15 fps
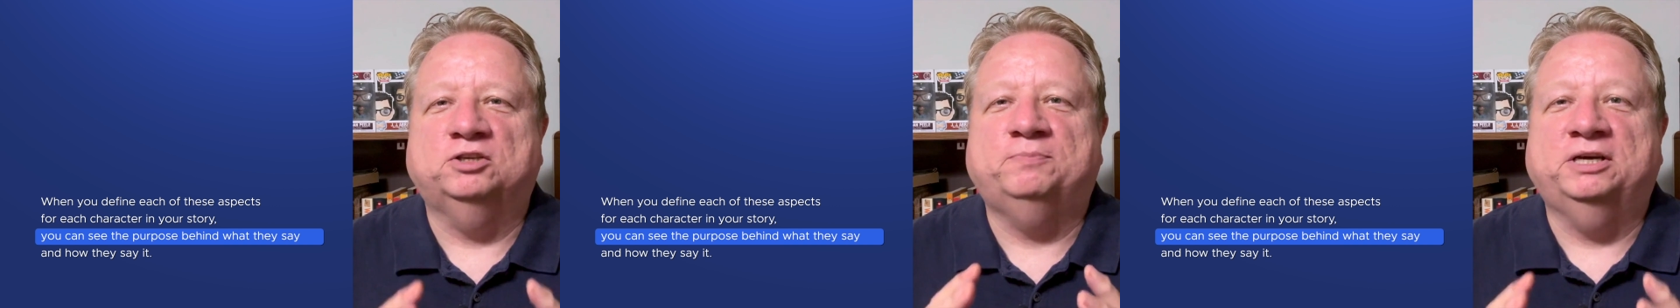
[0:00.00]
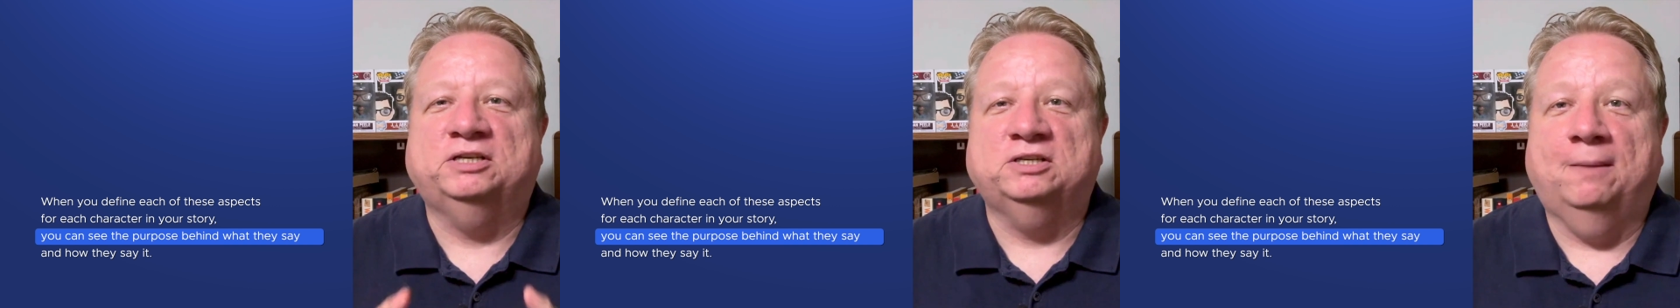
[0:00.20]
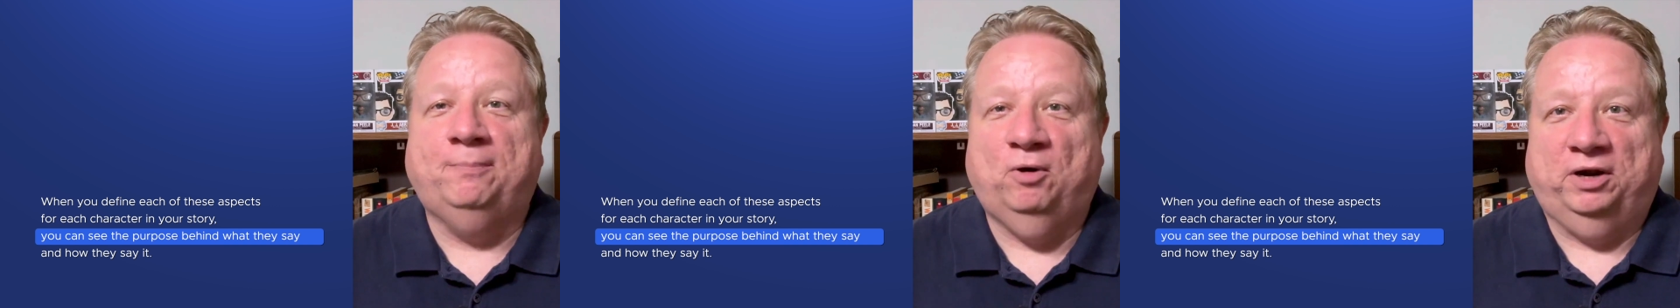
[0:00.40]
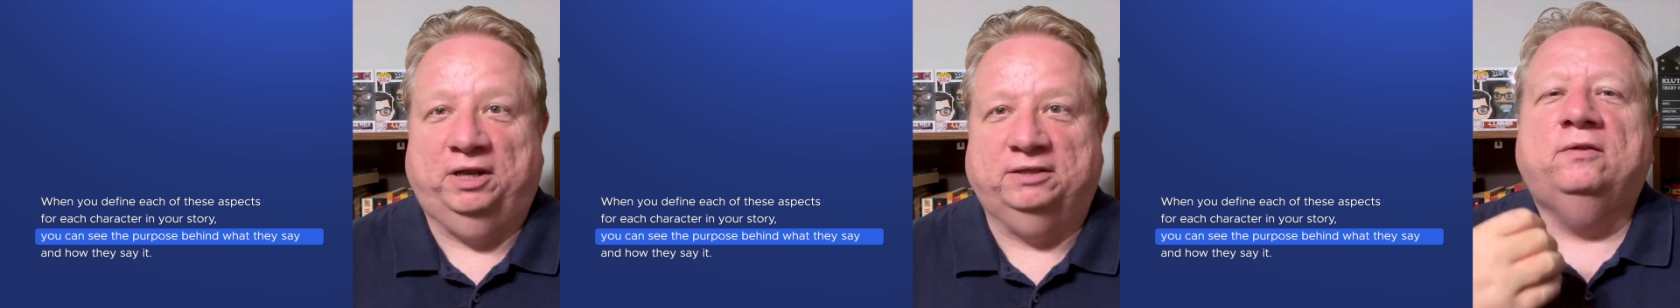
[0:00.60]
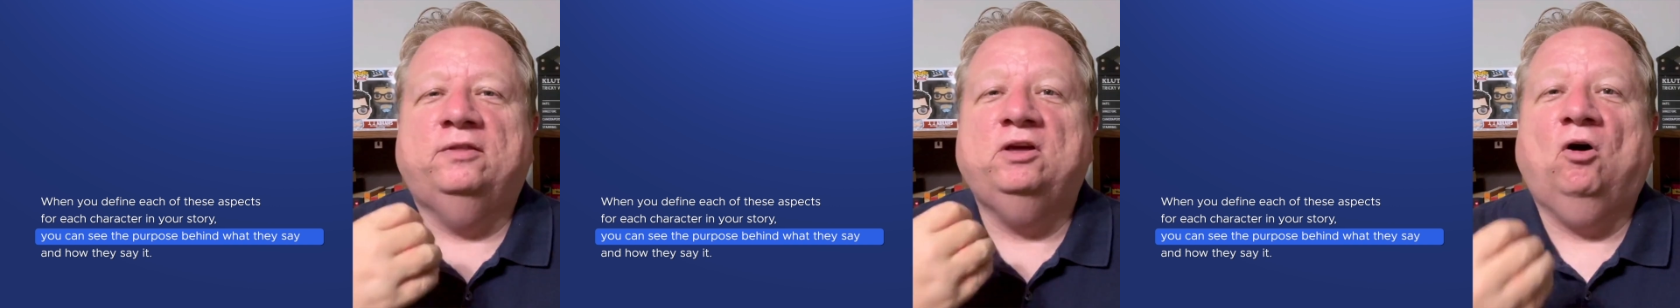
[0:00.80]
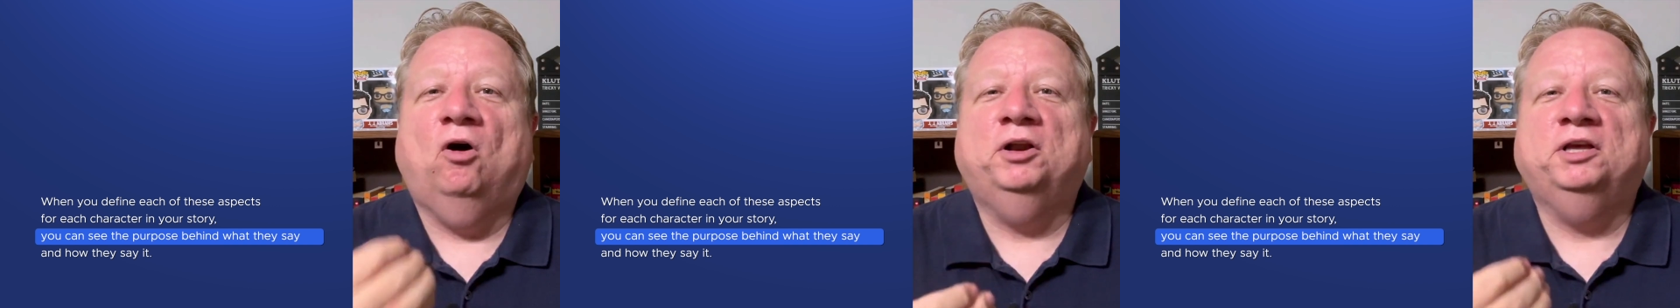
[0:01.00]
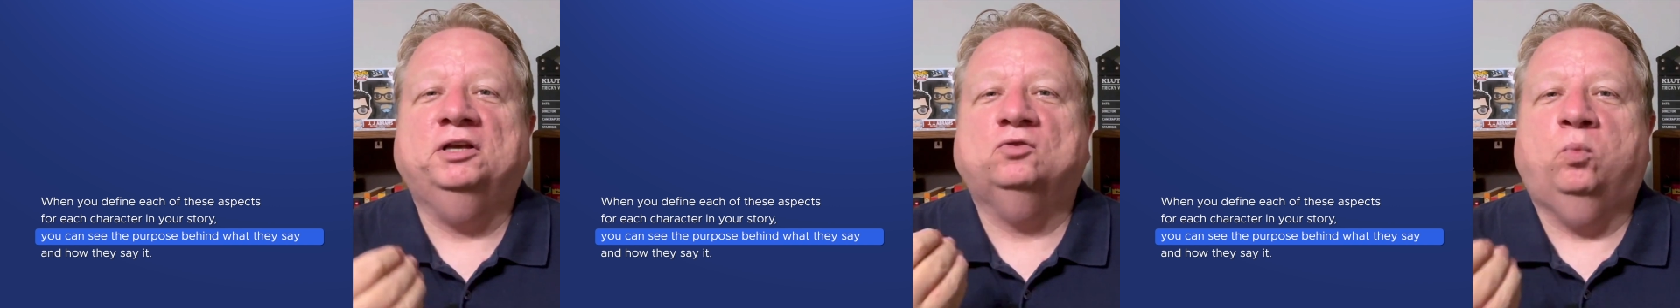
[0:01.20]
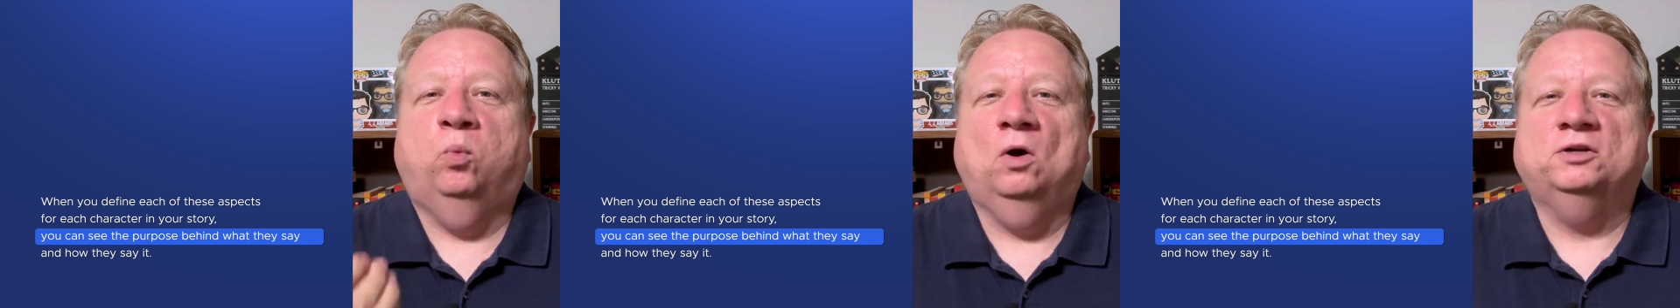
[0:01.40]
picks up on it. The
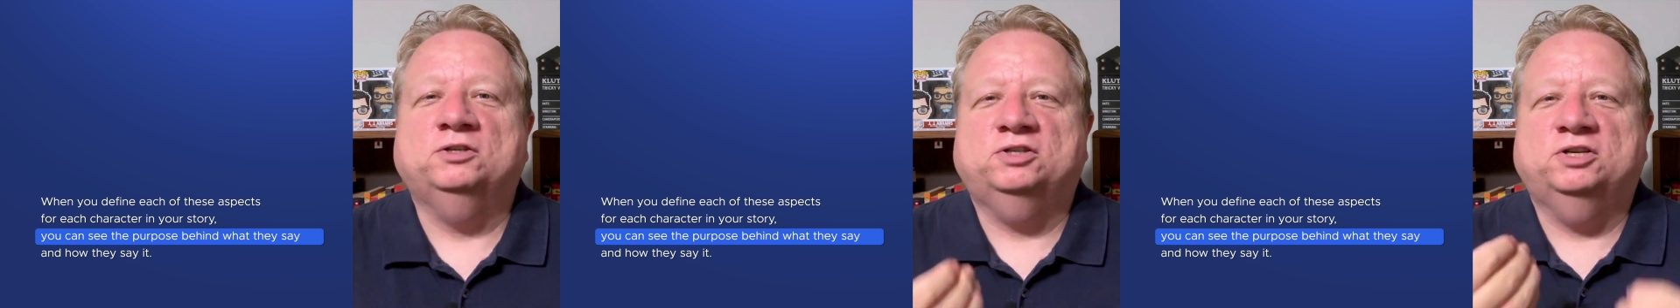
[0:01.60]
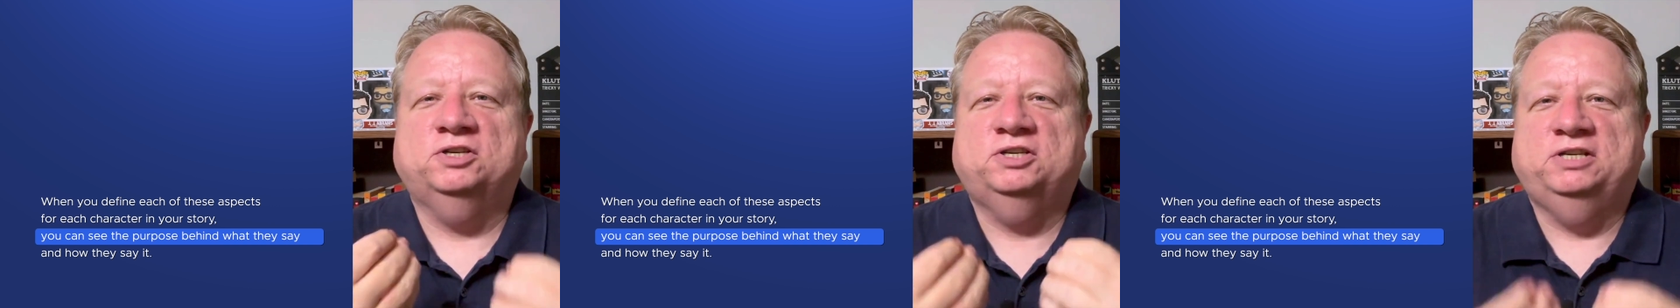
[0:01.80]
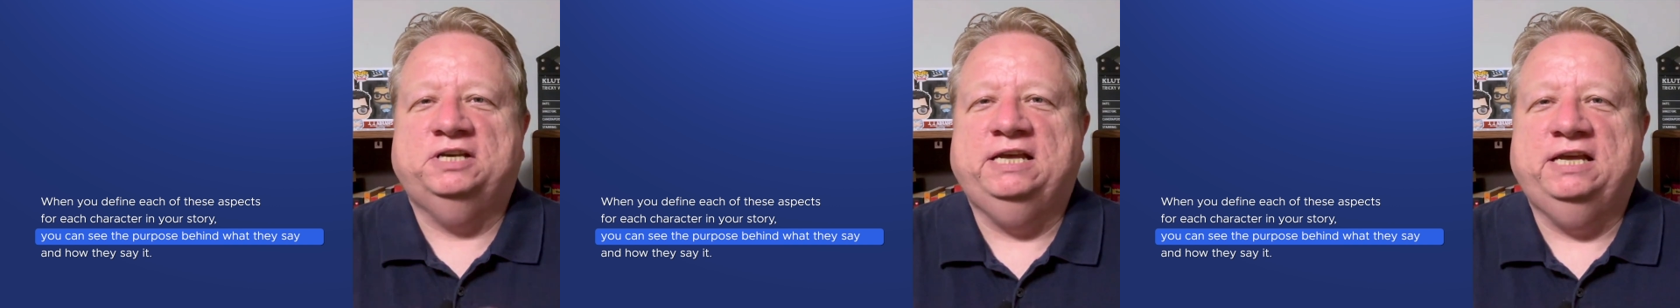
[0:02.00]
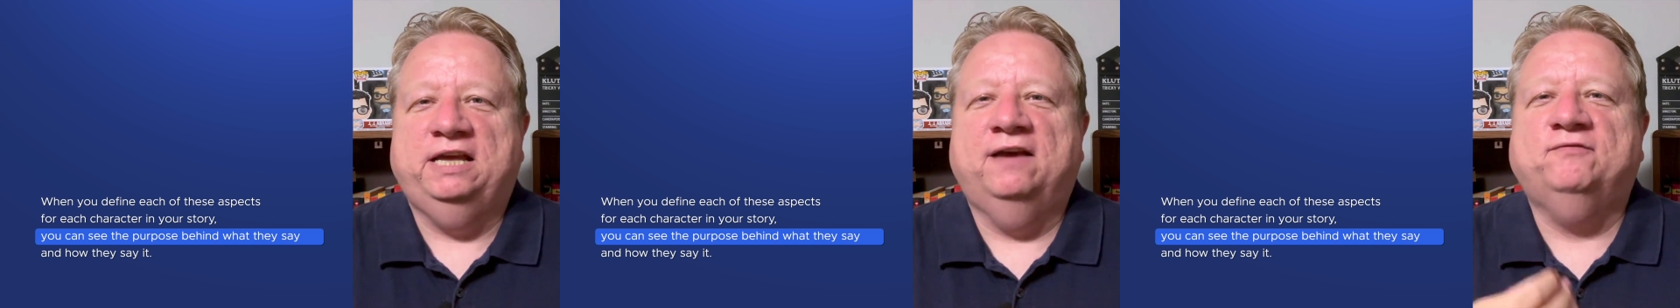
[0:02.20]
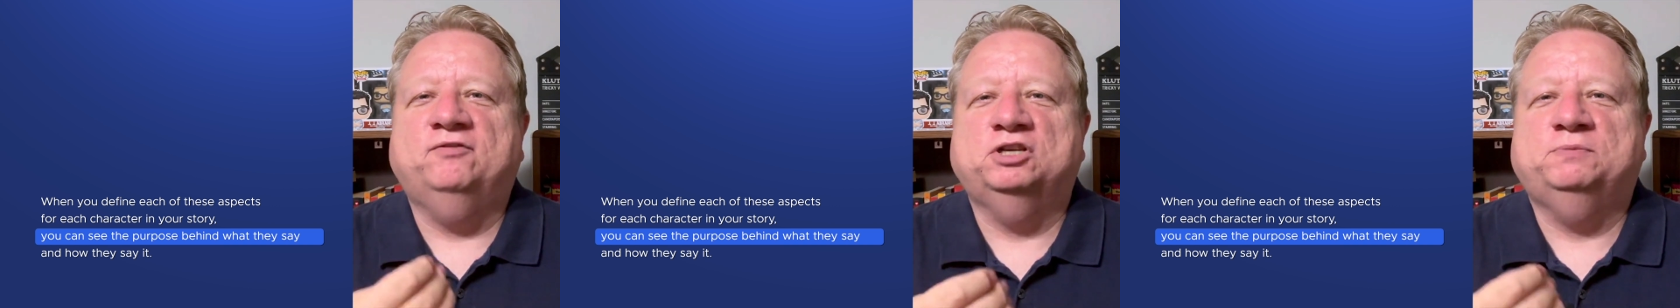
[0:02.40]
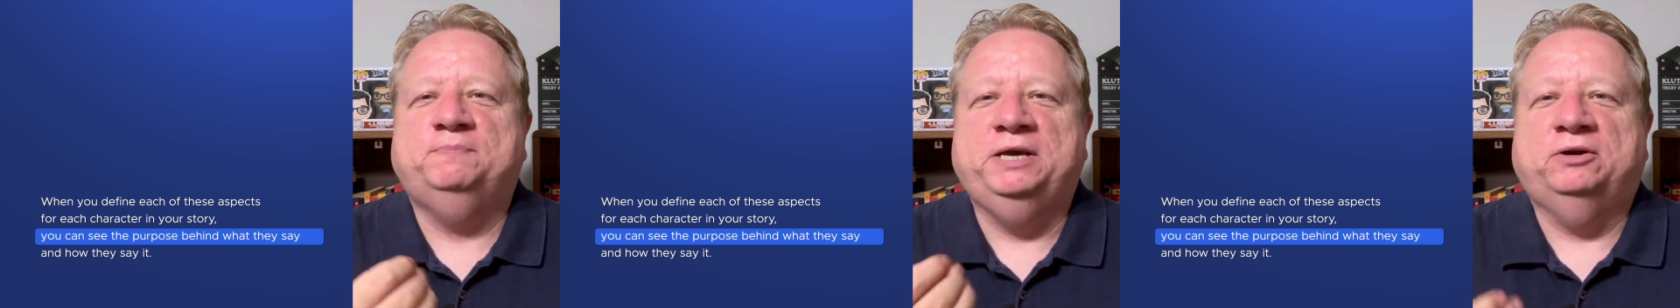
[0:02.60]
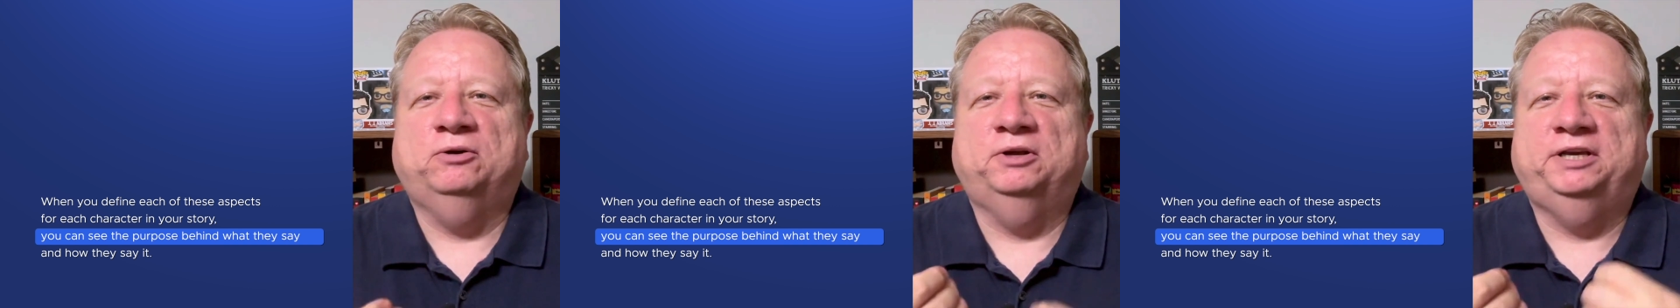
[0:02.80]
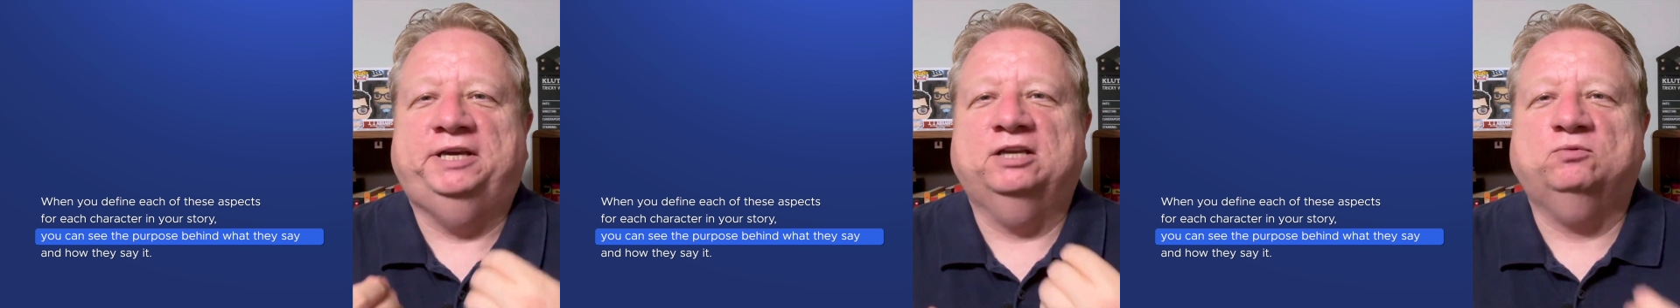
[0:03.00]
audience wants to see if the speaker
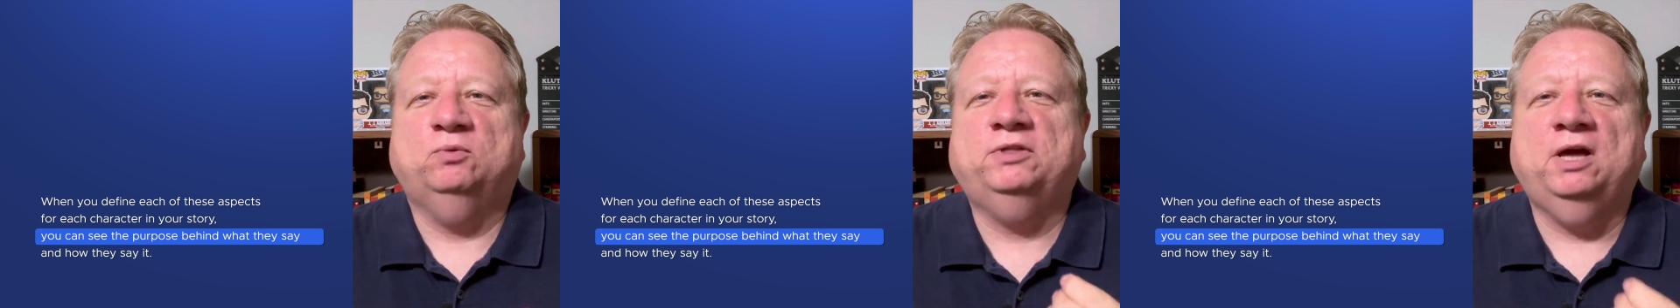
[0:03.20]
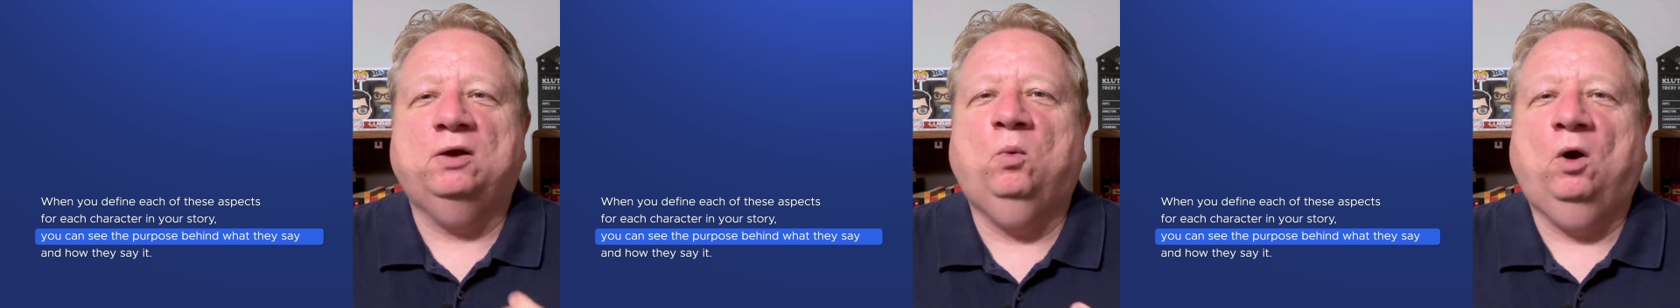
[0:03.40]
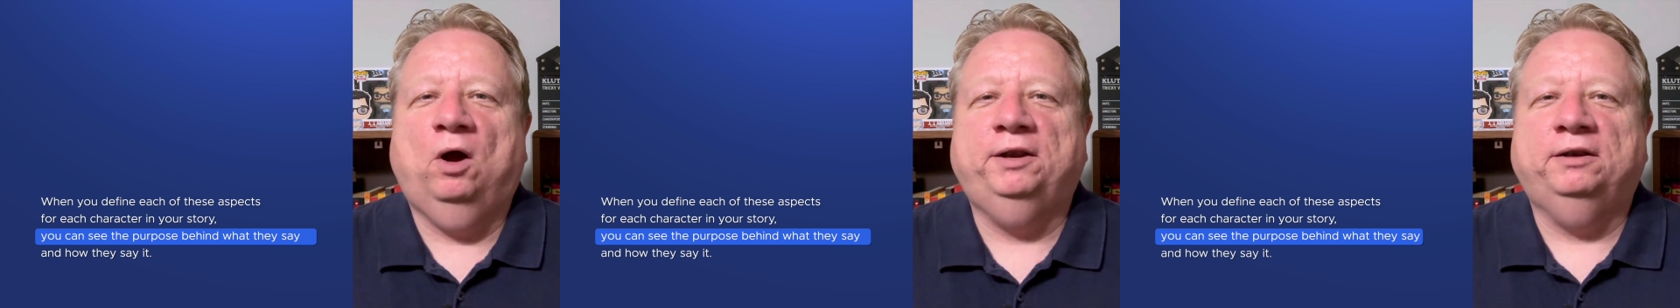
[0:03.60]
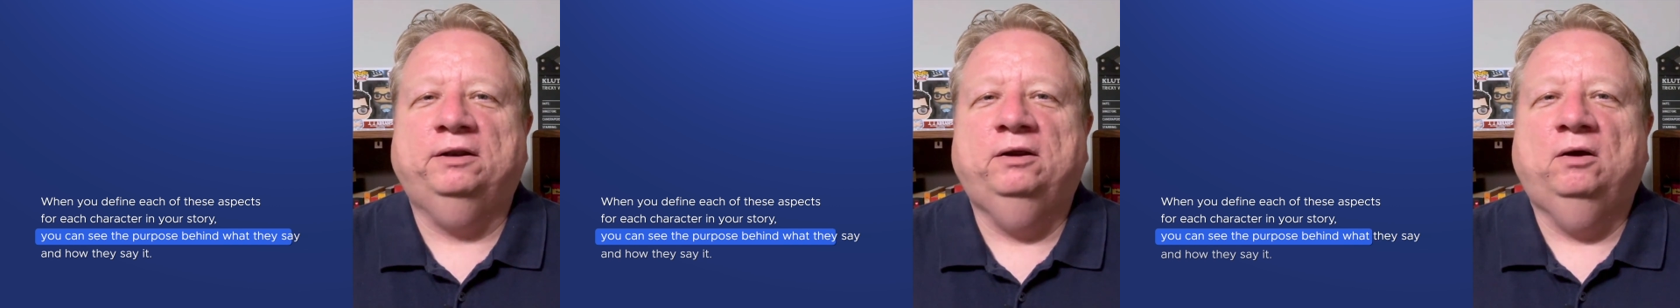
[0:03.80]
gets what they want,